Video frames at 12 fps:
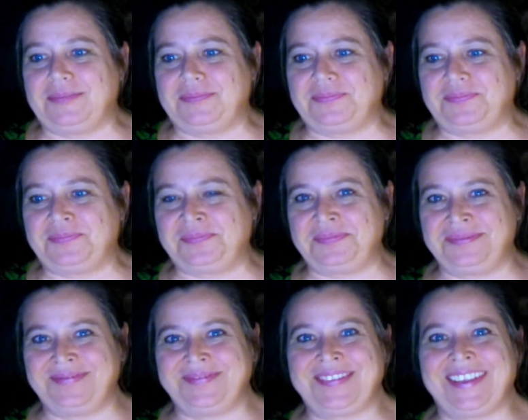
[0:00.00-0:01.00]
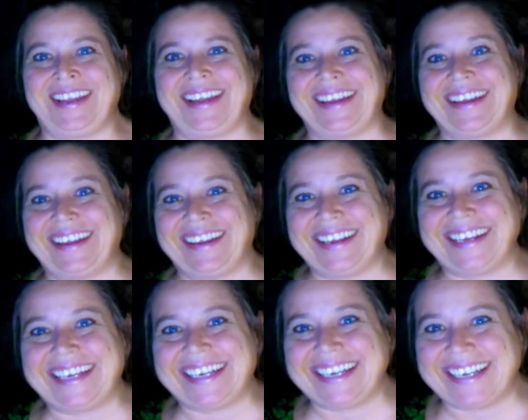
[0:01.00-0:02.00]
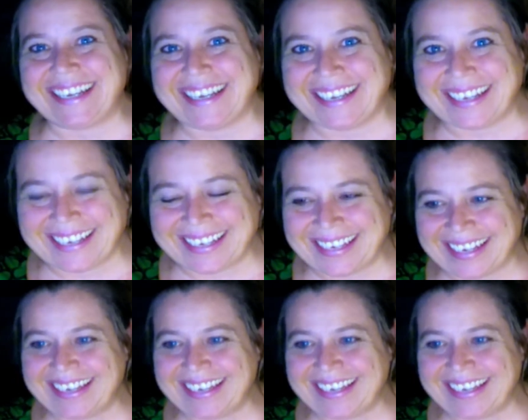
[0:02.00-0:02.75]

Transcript: The person shown says nothing.